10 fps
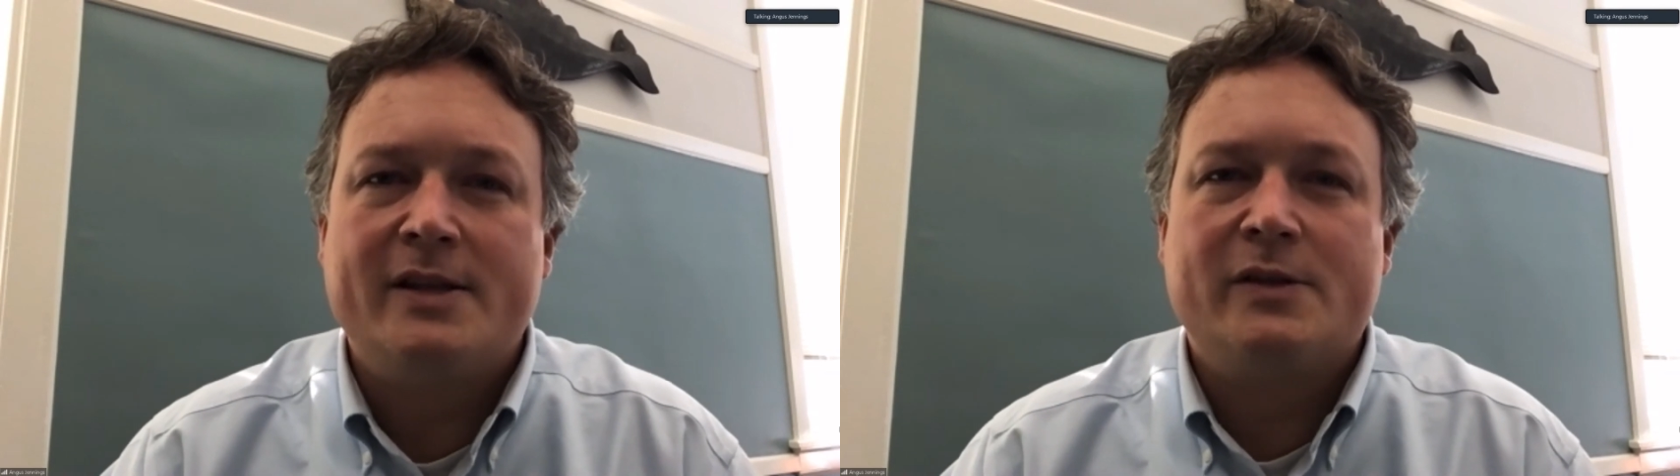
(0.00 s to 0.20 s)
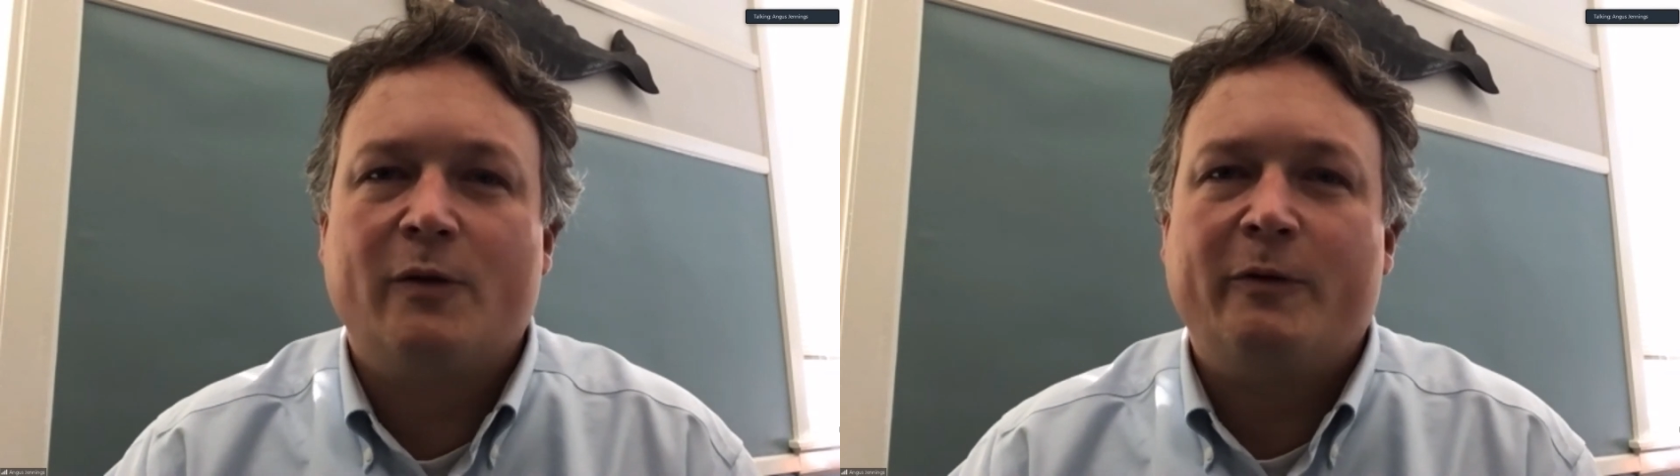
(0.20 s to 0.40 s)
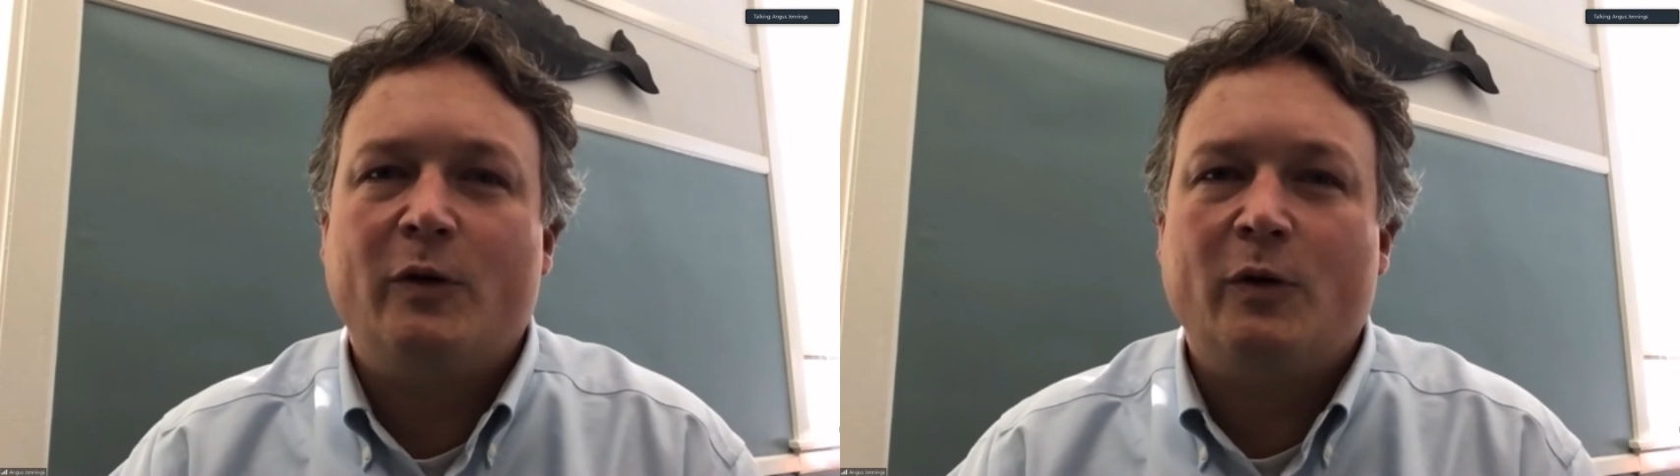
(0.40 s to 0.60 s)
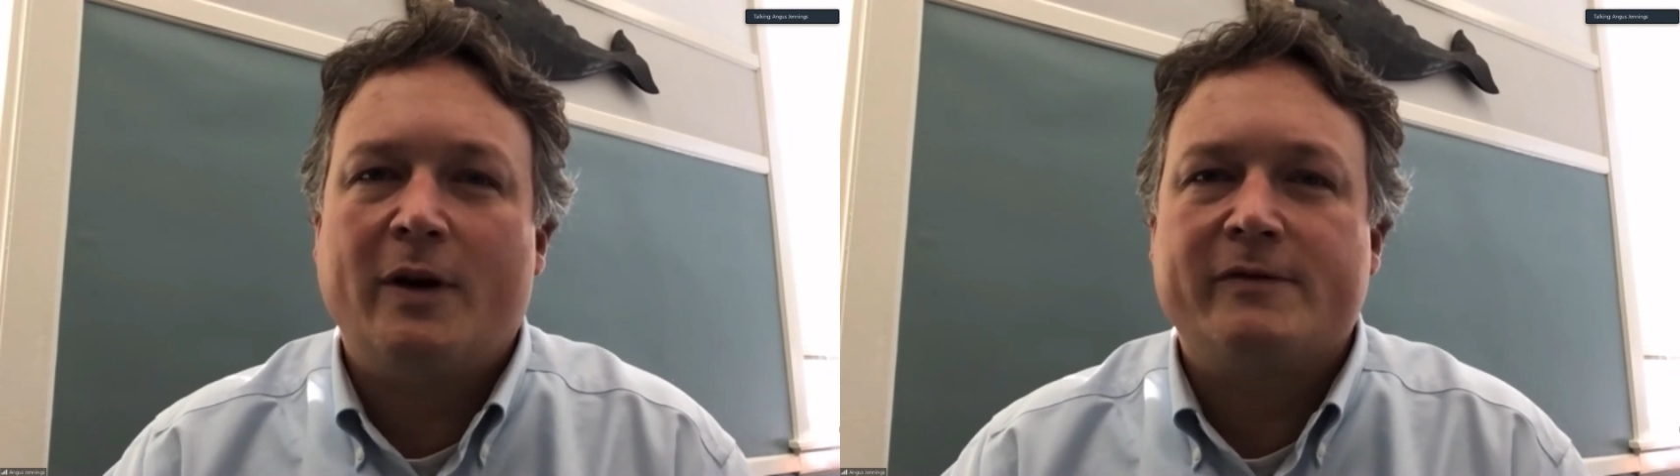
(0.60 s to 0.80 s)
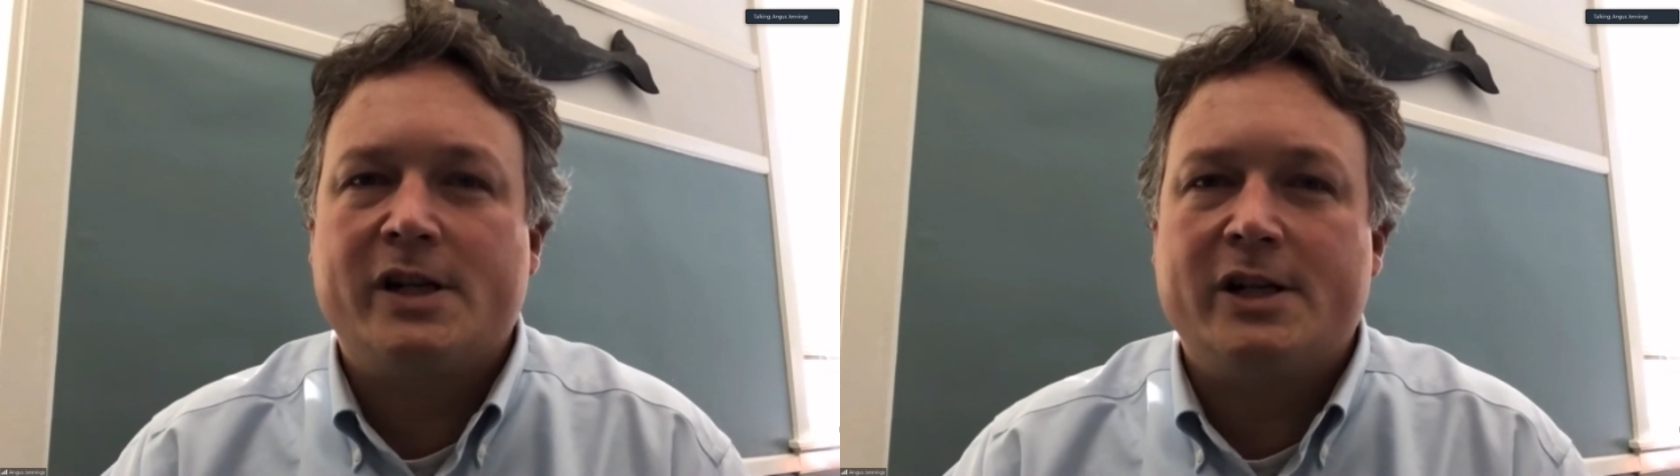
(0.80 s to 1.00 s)
So if you do
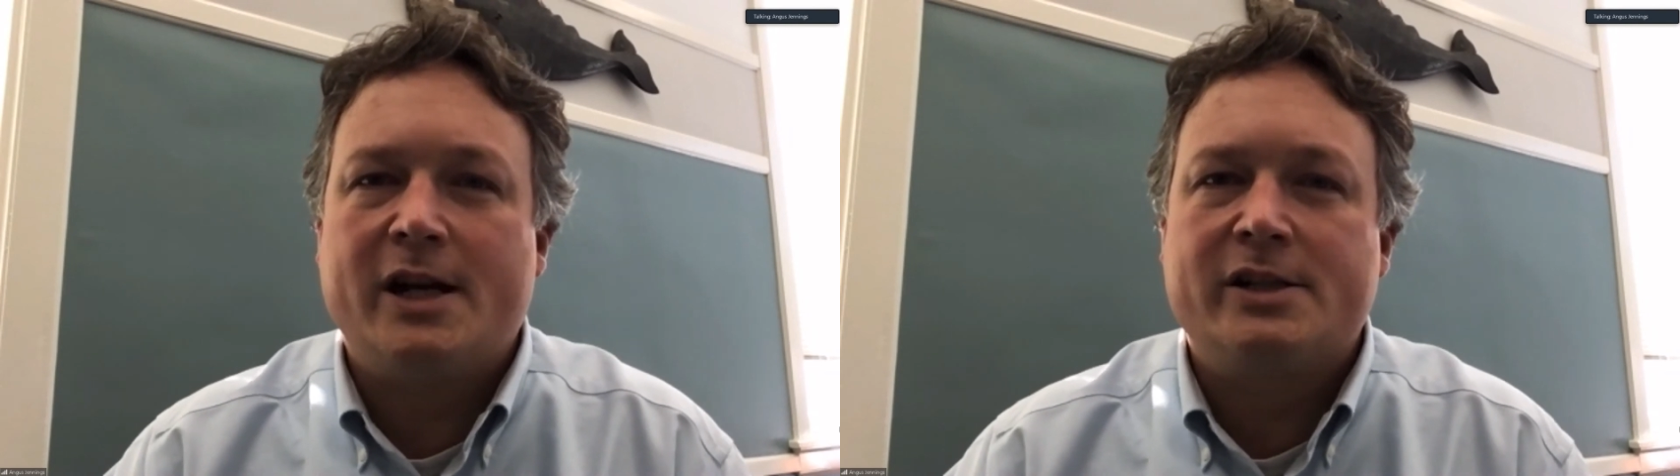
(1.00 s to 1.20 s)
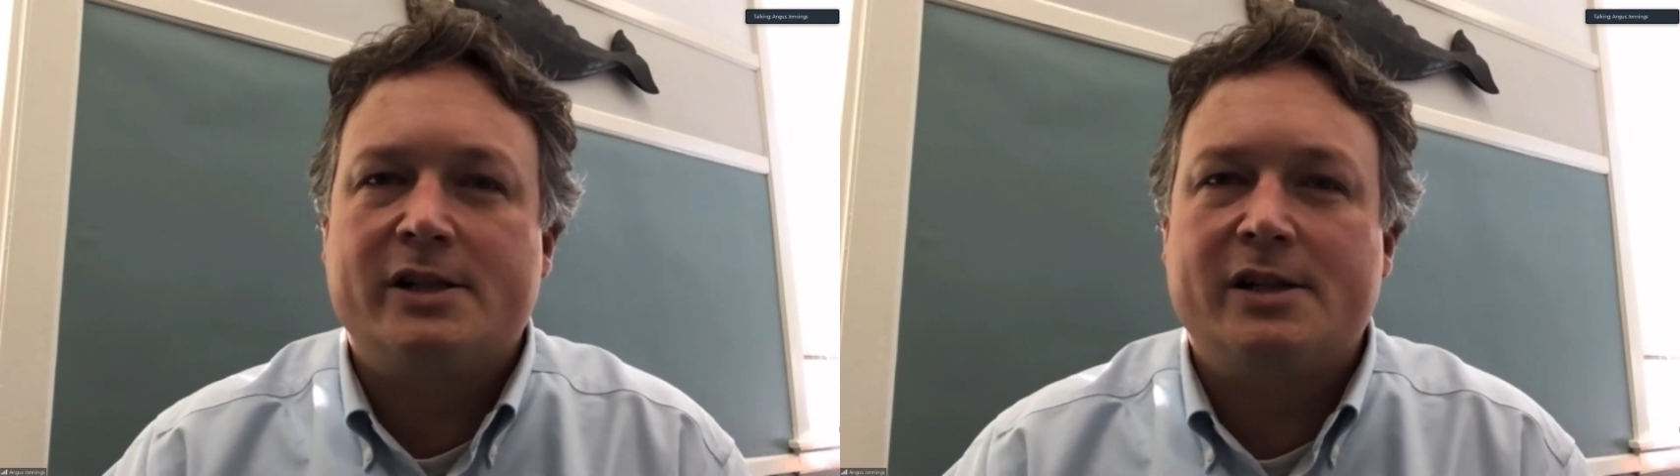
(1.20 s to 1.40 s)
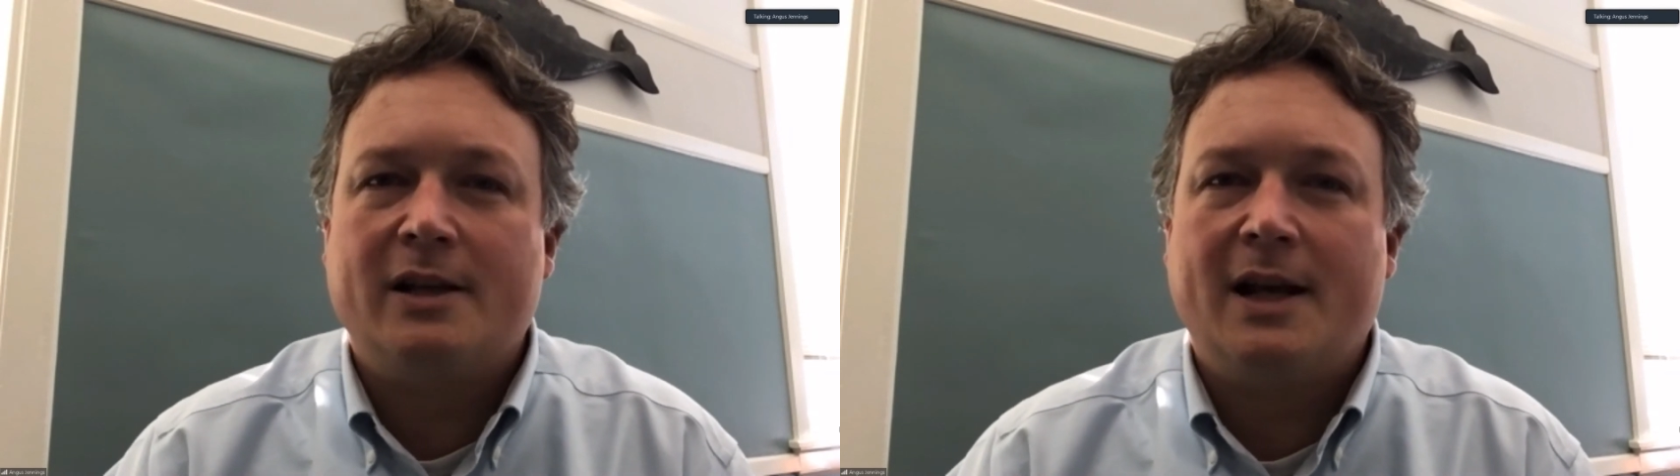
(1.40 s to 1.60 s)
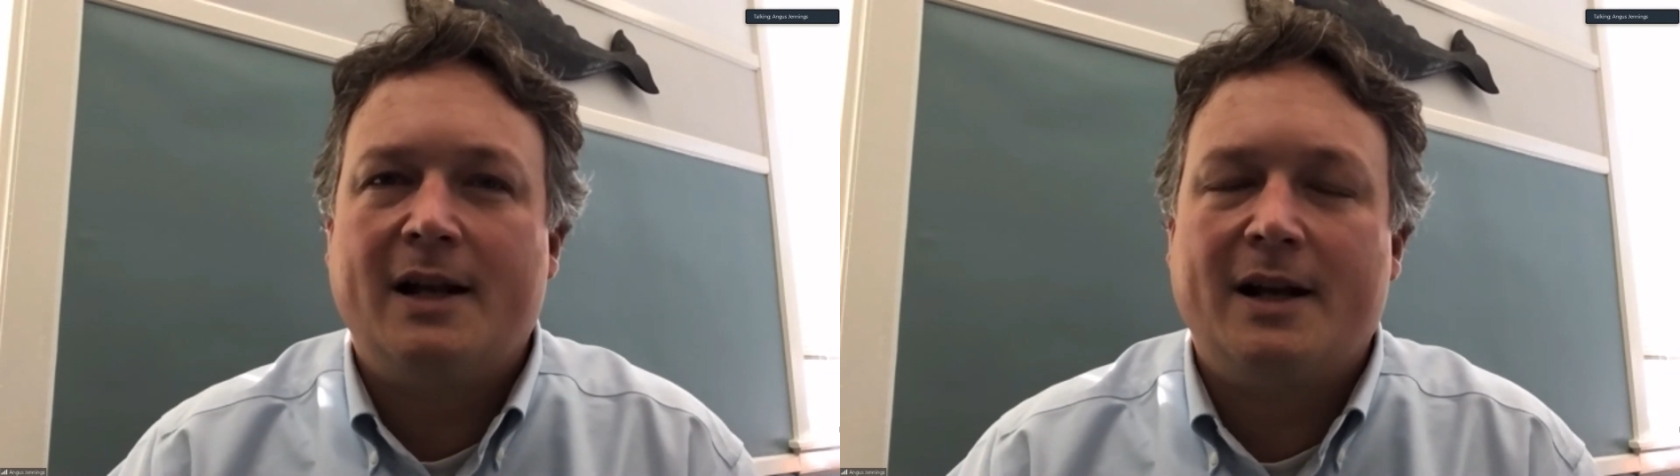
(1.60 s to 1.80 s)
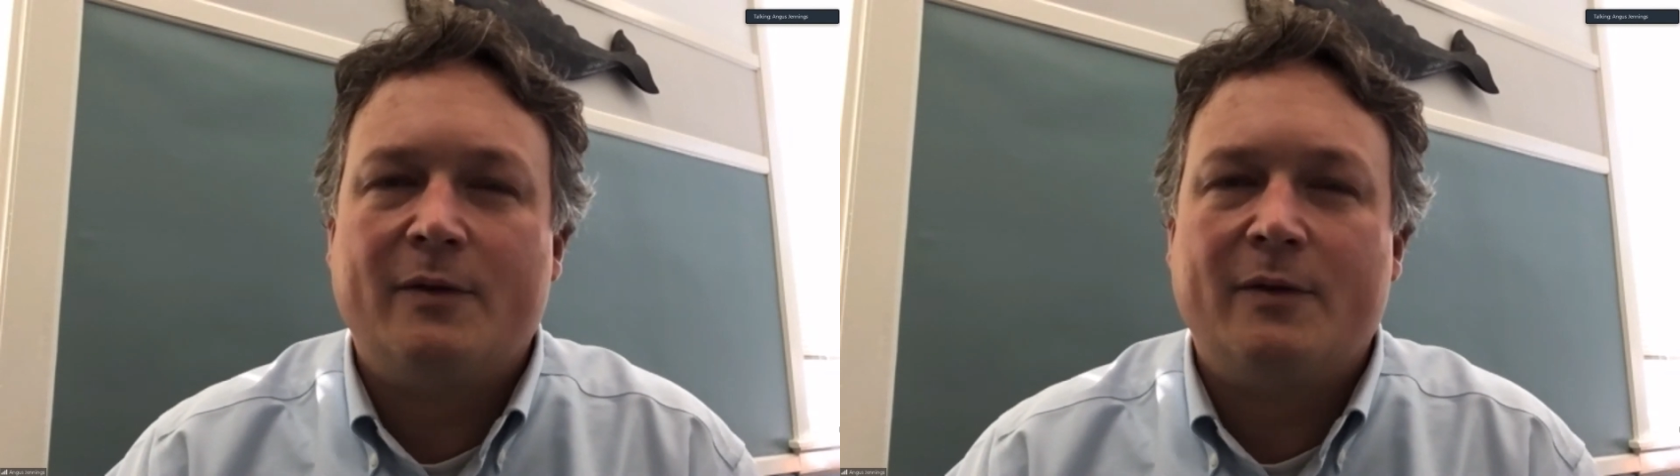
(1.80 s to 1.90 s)
have suggestions on that,